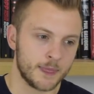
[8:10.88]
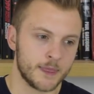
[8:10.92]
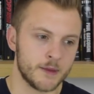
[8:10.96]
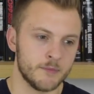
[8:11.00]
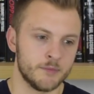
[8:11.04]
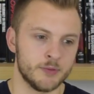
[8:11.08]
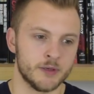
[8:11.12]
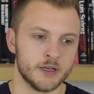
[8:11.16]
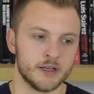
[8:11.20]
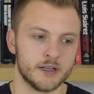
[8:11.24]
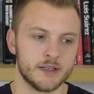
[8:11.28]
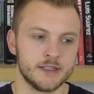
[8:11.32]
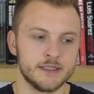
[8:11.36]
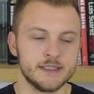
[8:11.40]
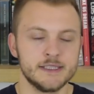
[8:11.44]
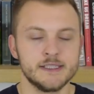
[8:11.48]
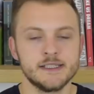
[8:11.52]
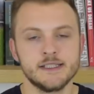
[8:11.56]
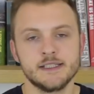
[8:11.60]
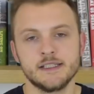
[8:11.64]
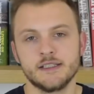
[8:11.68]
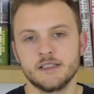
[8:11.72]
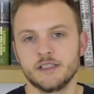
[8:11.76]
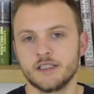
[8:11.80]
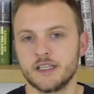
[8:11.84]
but
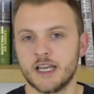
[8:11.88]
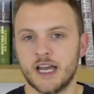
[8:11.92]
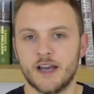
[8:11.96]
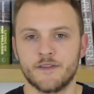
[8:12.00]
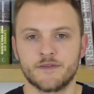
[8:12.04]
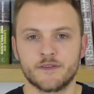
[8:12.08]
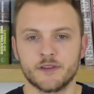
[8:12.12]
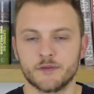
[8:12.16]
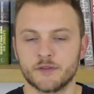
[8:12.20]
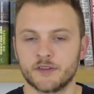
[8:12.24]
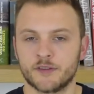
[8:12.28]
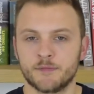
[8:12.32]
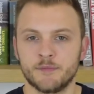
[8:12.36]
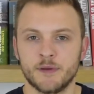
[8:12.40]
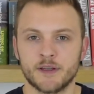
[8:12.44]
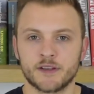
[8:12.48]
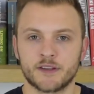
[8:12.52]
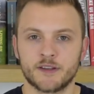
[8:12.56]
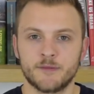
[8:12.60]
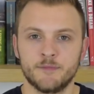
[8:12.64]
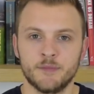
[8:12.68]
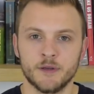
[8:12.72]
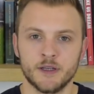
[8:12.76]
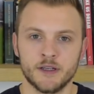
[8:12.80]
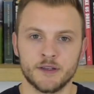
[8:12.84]
you have to respect
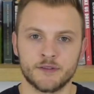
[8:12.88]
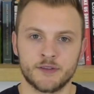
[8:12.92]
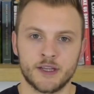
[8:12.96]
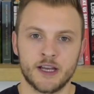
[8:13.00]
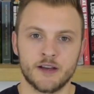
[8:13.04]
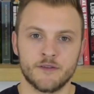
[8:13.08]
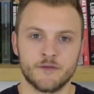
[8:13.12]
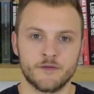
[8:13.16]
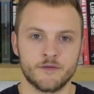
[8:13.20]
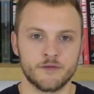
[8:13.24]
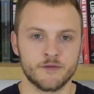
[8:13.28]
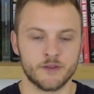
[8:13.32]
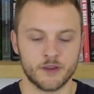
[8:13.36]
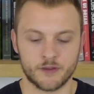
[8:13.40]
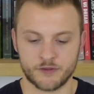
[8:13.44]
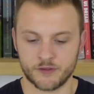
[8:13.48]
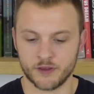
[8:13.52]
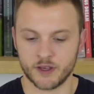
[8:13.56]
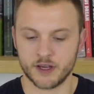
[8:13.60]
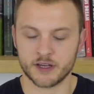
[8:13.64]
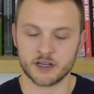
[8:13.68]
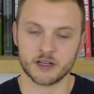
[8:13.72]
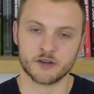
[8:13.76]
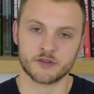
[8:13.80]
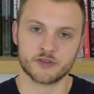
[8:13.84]
Spurs have a
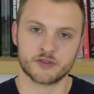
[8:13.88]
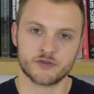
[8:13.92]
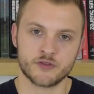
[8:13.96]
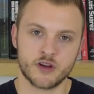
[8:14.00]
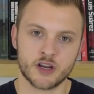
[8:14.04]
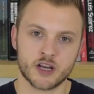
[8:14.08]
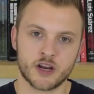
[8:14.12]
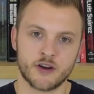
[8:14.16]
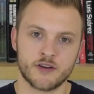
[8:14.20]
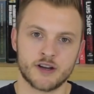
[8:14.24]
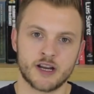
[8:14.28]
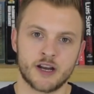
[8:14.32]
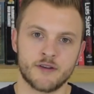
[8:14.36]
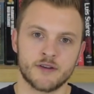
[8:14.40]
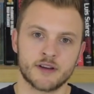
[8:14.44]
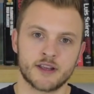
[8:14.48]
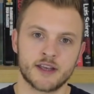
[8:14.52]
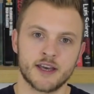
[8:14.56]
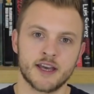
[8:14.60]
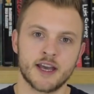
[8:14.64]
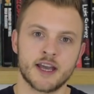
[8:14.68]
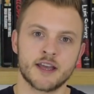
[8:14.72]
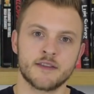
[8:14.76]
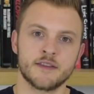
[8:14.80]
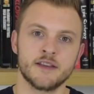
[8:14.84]
30-goal striker in Harry
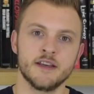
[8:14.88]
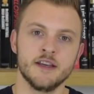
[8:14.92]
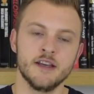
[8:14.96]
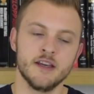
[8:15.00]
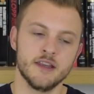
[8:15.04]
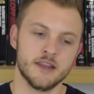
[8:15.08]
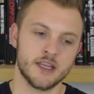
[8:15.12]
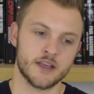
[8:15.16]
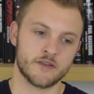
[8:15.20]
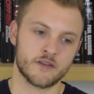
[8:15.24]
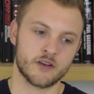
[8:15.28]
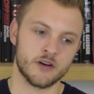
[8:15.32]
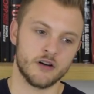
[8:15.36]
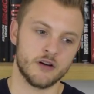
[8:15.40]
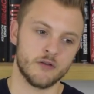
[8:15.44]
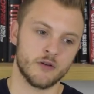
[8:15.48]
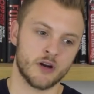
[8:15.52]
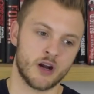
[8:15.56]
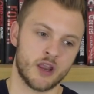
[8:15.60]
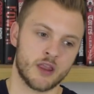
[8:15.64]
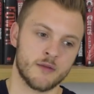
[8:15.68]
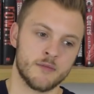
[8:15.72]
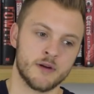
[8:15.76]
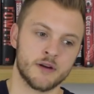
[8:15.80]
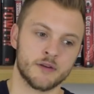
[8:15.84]
Kane. They've got
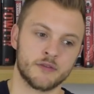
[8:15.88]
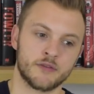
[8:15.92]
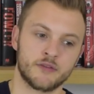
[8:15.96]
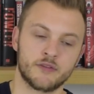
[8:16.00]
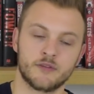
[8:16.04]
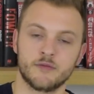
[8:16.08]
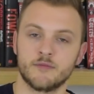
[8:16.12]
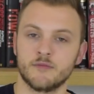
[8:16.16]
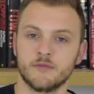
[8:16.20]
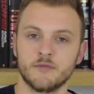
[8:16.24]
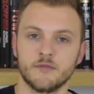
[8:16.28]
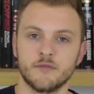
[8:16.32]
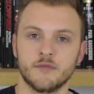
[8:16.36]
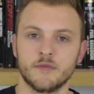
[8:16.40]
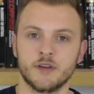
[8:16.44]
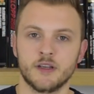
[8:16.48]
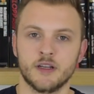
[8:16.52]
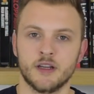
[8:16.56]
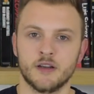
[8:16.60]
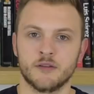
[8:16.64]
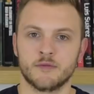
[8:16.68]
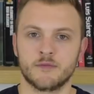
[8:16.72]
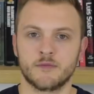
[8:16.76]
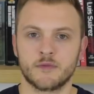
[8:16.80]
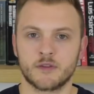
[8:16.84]
one of the most, you
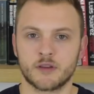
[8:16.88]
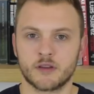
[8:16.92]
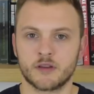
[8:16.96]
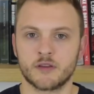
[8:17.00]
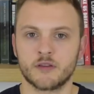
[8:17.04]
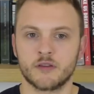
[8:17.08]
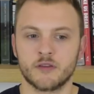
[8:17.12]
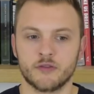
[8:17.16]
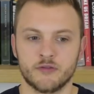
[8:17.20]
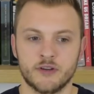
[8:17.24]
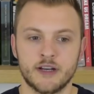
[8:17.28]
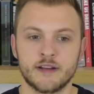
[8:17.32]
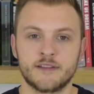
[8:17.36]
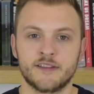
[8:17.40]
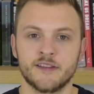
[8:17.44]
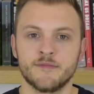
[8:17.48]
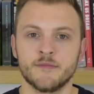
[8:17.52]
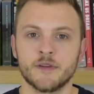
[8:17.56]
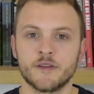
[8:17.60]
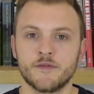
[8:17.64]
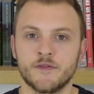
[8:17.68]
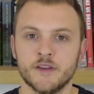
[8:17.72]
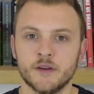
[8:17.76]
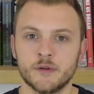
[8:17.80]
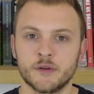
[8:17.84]
know, creative
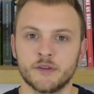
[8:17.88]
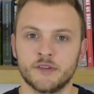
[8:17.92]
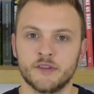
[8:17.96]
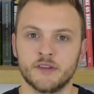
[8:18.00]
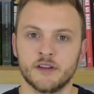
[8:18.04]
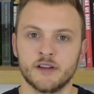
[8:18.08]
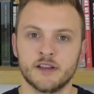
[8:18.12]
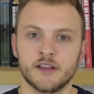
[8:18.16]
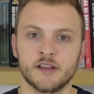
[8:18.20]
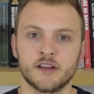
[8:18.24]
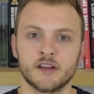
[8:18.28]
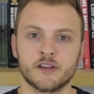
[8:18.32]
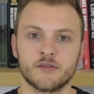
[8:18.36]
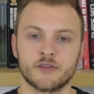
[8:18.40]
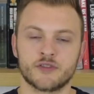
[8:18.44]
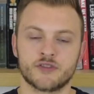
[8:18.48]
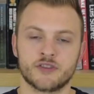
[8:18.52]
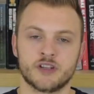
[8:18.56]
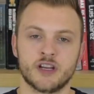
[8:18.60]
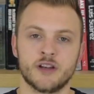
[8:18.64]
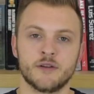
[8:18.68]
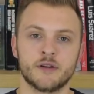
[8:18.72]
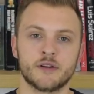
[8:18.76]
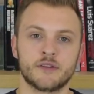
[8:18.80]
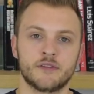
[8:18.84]
midfielders in the league and
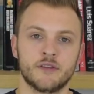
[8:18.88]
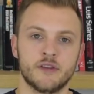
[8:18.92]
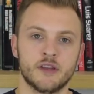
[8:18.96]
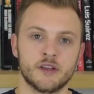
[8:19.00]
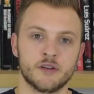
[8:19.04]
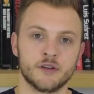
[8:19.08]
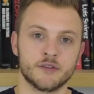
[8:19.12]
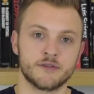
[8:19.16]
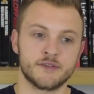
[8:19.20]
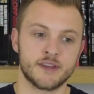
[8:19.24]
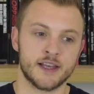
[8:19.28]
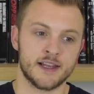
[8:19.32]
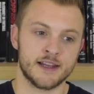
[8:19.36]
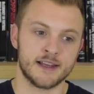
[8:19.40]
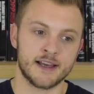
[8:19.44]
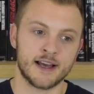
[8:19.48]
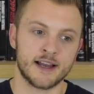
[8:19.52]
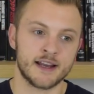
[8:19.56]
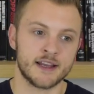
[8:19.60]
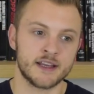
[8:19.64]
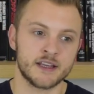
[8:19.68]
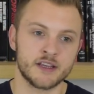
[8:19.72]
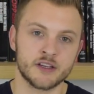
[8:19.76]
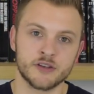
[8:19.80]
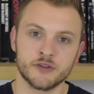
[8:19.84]
Christian Eriksen. They've got Dele
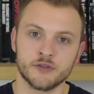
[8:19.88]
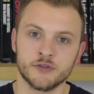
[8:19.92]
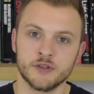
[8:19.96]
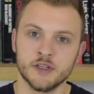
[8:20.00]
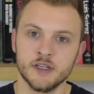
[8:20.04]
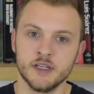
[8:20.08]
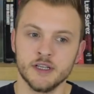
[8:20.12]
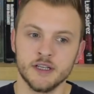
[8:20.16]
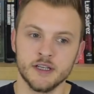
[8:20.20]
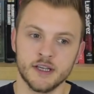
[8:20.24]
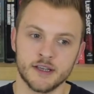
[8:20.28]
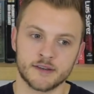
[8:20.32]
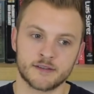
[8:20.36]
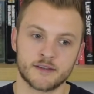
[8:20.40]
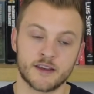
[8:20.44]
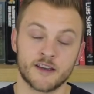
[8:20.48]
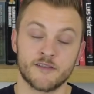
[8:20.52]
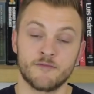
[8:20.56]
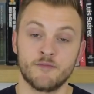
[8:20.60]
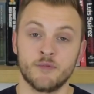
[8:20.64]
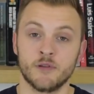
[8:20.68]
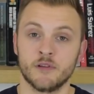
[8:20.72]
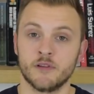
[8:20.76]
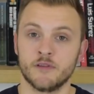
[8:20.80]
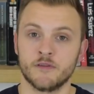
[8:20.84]
Alli, who is
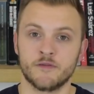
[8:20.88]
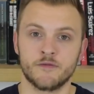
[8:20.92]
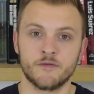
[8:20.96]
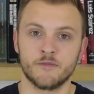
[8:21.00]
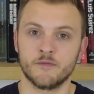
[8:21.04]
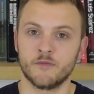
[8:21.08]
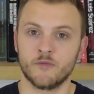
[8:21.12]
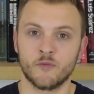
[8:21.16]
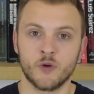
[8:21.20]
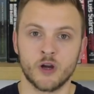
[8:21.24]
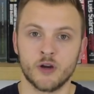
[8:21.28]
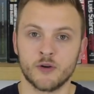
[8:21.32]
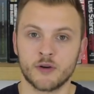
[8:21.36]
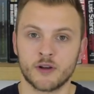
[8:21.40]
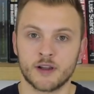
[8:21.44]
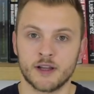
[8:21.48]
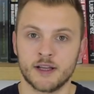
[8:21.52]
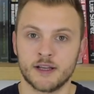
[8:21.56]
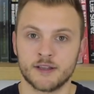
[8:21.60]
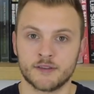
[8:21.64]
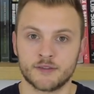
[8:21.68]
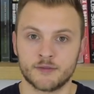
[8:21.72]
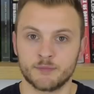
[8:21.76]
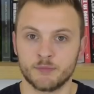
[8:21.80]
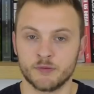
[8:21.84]
capable of
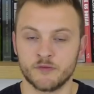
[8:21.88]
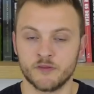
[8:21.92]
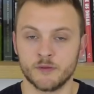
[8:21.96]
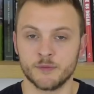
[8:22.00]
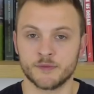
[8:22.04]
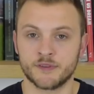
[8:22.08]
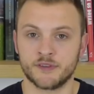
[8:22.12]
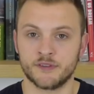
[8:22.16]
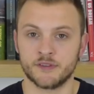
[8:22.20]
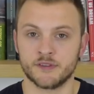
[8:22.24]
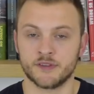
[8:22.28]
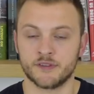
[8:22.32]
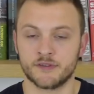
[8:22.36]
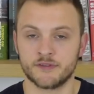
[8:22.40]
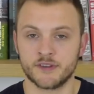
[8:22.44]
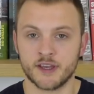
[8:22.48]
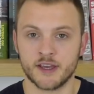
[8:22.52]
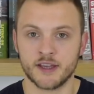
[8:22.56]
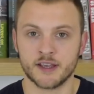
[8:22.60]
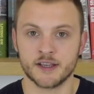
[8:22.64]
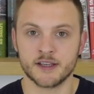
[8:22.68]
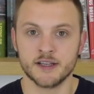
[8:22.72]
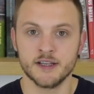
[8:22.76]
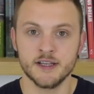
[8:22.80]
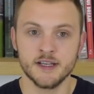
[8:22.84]
world-class performances on this
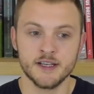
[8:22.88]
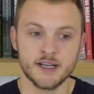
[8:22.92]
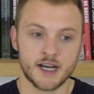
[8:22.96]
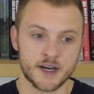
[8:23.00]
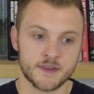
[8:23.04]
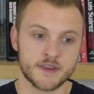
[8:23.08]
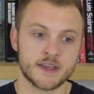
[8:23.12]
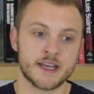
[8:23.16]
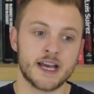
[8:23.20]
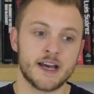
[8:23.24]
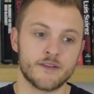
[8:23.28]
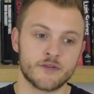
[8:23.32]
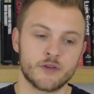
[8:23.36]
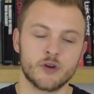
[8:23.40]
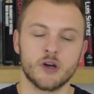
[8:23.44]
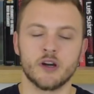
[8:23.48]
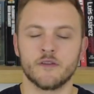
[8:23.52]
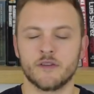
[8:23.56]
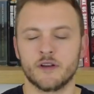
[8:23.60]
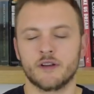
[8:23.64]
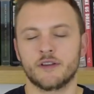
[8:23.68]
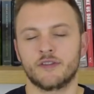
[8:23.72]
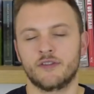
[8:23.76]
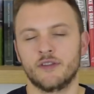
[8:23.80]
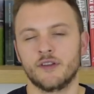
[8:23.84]
day, and they have got a
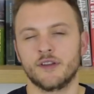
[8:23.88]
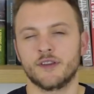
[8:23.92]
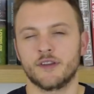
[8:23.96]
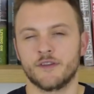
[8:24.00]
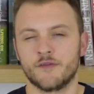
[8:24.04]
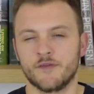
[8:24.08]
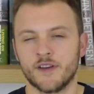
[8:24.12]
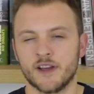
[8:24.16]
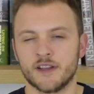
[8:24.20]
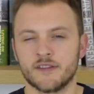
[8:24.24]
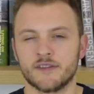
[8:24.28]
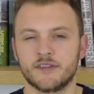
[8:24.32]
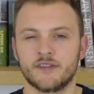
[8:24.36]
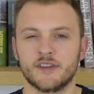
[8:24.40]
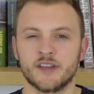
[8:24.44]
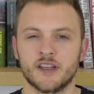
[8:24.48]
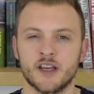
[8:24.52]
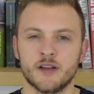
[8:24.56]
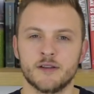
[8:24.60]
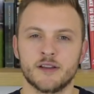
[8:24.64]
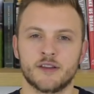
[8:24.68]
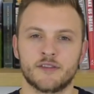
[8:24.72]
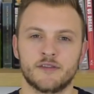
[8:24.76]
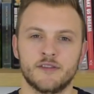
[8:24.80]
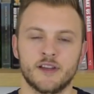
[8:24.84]
very solid defence. You
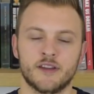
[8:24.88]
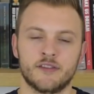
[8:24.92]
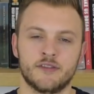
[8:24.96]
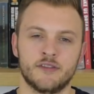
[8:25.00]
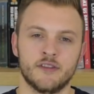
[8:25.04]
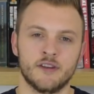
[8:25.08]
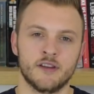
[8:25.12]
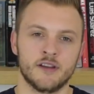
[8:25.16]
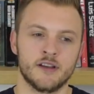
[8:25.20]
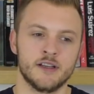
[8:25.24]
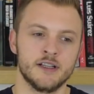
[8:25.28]
know, let's